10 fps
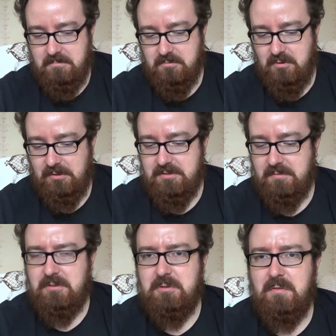it's
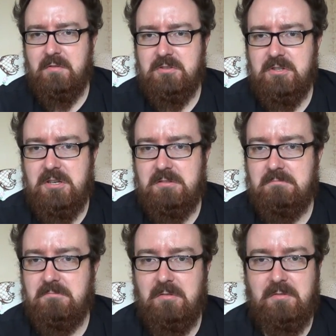relatively new on the scene.
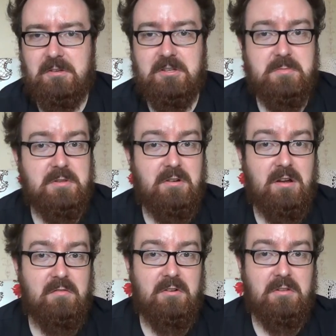Don't think it's been
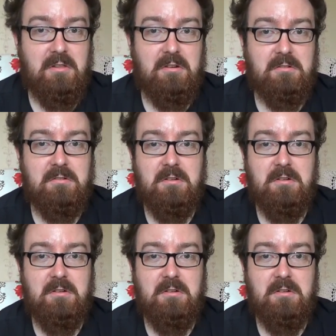around very long,